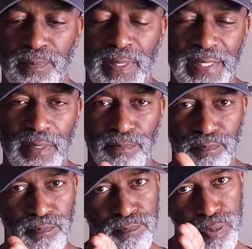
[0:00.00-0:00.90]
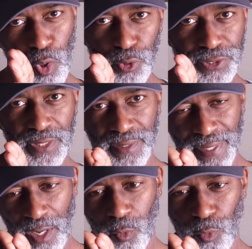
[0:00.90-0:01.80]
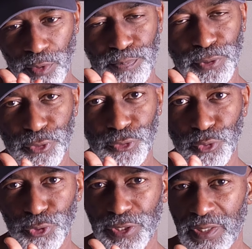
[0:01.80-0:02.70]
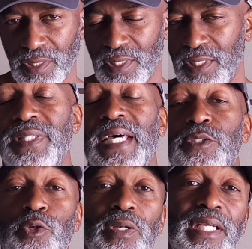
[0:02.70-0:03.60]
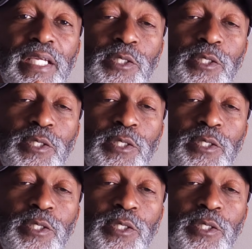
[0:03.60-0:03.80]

like a bulge, an outward protrusion. But that certainly